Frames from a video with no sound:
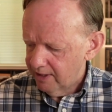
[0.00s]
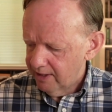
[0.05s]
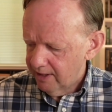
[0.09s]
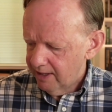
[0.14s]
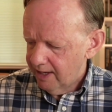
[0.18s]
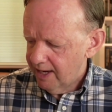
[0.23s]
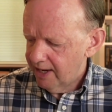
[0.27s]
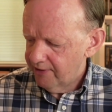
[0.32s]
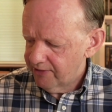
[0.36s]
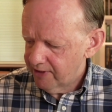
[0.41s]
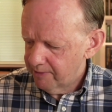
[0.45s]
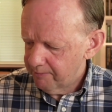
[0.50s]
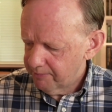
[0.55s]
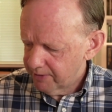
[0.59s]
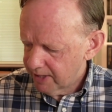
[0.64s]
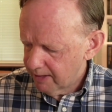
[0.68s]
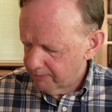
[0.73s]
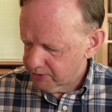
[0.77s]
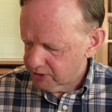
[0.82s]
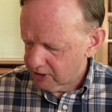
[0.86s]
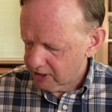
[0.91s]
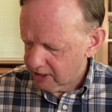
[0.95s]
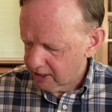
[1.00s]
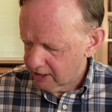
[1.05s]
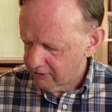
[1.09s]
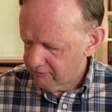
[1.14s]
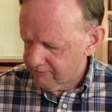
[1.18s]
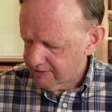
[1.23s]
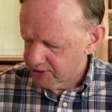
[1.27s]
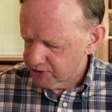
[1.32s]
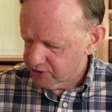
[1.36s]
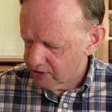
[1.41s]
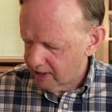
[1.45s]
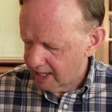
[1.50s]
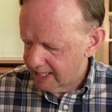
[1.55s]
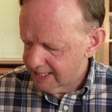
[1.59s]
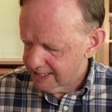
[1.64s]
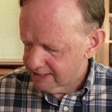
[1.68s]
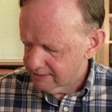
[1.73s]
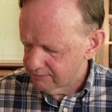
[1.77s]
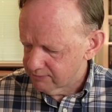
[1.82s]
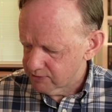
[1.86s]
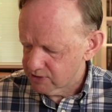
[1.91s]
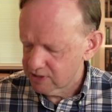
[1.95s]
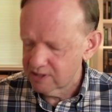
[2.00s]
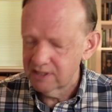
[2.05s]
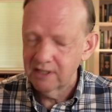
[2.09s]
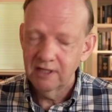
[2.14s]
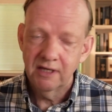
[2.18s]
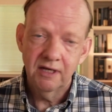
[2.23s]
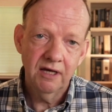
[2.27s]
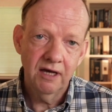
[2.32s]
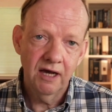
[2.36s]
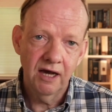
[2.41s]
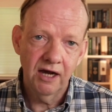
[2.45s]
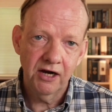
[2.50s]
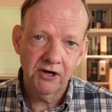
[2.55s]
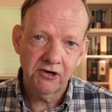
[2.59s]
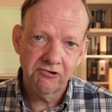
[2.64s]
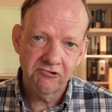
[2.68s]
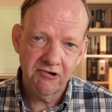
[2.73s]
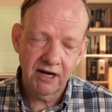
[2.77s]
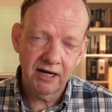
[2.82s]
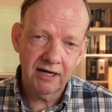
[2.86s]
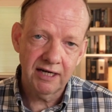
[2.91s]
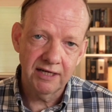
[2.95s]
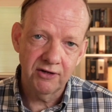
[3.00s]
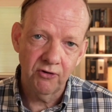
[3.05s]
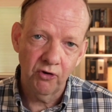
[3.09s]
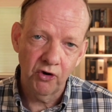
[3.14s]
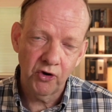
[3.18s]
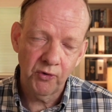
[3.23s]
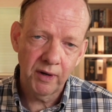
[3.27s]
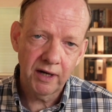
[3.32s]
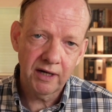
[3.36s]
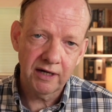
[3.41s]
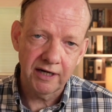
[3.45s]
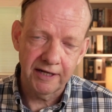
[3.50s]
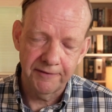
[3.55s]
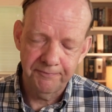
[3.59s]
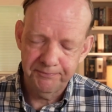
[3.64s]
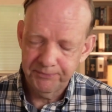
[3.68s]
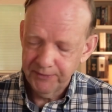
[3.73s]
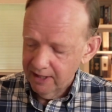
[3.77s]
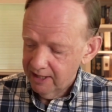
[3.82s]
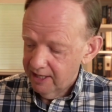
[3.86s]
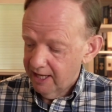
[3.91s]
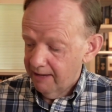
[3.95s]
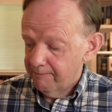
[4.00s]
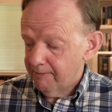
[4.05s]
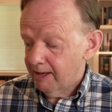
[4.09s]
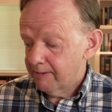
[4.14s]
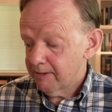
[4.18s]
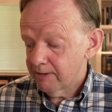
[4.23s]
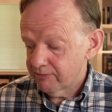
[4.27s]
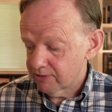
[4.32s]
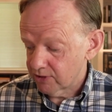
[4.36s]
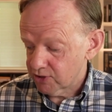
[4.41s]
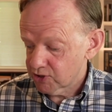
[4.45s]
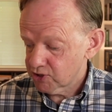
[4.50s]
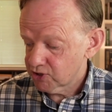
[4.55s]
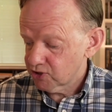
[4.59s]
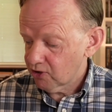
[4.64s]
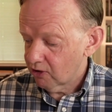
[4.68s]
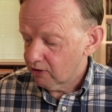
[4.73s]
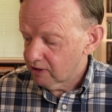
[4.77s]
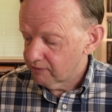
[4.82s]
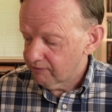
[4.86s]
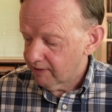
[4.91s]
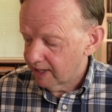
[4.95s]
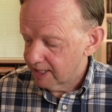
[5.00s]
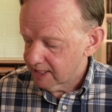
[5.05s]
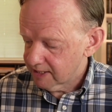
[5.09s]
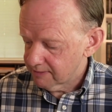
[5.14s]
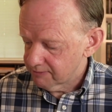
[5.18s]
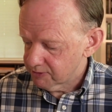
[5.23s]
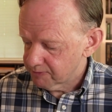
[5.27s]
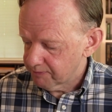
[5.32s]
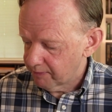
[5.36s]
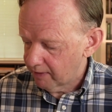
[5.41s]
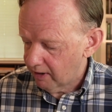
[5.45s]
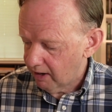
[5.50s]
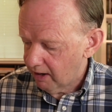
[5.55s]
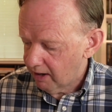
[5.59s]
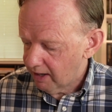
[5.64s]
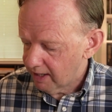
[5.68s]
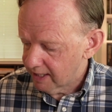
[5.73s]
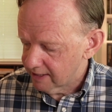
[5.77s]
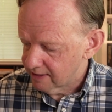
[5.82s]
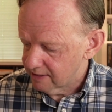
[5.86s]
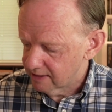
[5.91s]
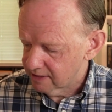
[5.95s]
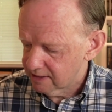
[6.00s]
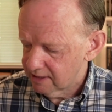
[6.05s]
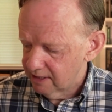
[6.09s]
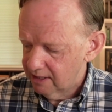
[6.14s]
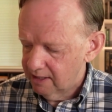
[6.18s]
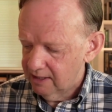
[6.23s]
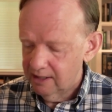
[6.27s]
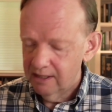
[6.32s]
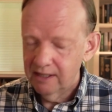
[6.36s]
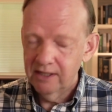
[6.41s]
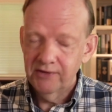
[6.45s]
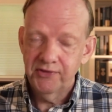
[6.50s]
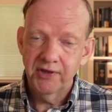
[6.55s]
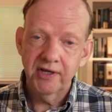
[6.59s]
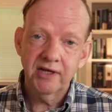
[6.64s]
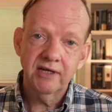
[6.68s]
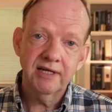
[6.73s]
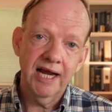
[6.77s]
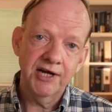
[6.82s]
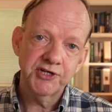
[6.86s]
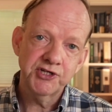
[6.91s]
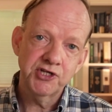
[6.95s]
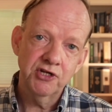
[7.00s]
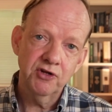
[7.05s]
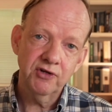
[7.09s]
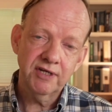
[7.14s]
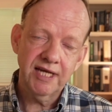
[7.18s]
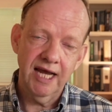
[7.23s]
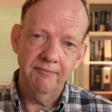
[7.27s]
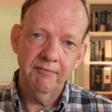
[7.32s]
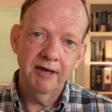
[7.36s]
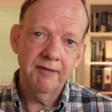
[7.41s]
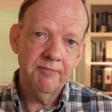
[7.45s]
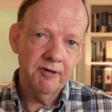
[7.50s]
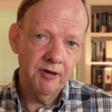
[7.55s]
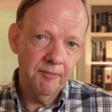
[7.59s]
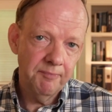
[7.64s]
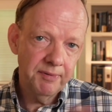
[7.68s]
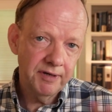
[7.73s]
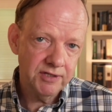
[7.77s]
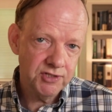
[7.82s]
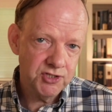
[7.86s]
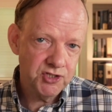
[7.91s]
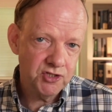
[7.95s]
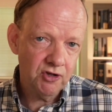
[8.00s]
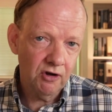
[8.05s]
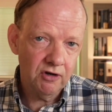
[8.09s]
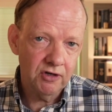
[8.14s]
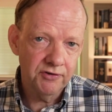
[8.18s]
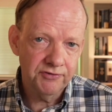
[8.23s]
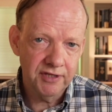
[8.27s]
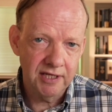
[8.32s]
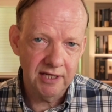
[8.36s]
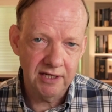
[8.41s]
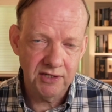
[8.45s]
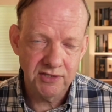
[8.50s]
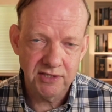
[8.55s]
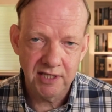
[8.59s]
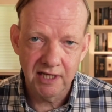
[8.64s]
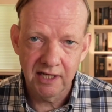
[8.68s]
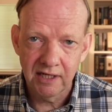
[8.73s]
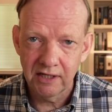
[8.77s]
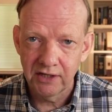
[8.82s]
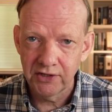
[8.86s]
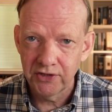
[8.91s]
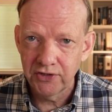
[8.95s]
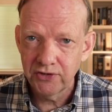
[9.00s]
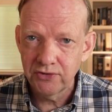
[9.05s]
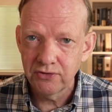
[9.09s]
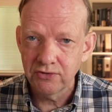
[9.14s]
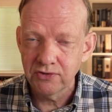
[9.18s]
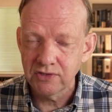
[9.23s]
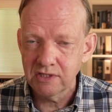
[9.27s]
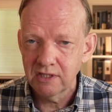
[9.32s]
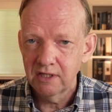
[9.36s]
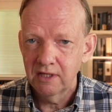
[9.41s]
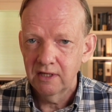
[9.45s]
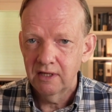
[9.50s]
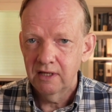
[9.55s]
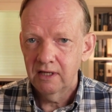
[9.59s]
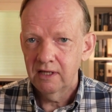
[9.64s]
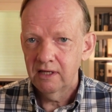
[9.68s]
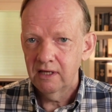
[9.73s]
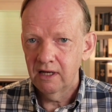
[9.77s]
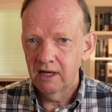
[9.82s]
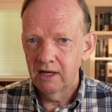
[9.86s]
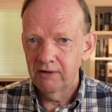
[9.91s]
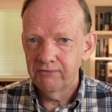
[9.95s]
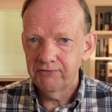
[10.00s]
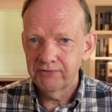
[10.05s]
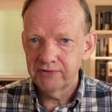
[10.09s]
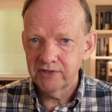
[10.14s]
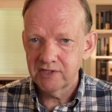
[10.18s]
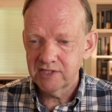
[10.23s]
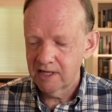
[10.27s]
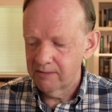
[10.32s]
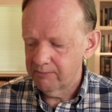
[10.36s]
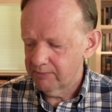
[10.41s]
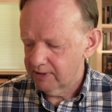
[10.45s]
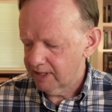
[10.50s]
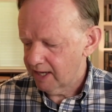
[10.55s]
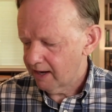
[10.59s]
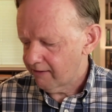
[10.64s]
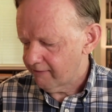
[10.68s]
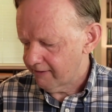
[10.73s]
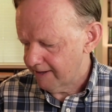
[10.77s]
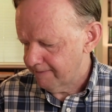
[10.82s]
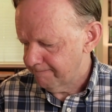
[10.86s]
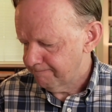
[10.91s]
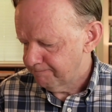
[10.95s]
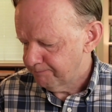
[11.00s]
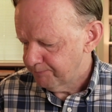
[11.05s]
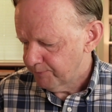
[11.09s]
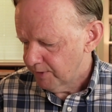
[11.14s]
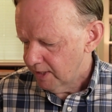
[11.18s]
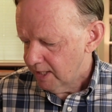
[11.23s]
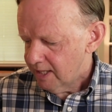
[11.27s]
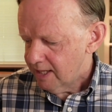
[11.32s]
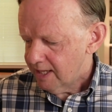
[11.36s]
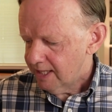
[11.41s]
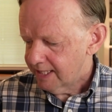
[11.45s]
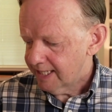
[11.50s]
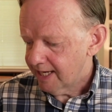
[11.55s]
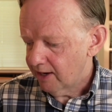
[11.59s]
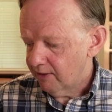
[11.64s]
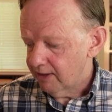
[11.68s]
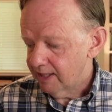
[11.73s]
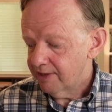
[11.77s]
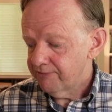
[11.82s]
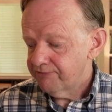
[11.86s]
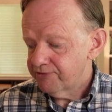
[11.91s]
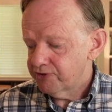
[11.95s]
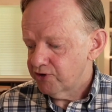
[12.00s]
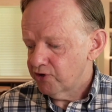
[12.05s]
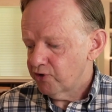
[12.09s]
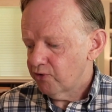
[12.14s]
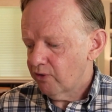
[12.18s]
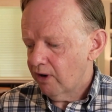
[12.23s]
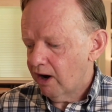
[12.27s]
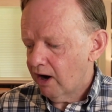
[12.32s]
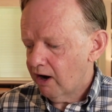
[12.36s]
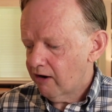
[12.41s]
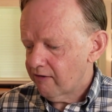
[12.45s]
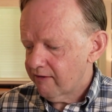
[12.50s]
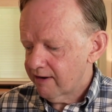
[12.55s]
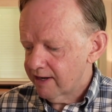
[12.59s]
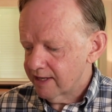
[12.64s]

and then be able to kind of reach items correctly or quickly. Maybe even a stock of items behind they can actually look at, maybe a bigger stock of things they're going to use for the assembly area. Now, if you are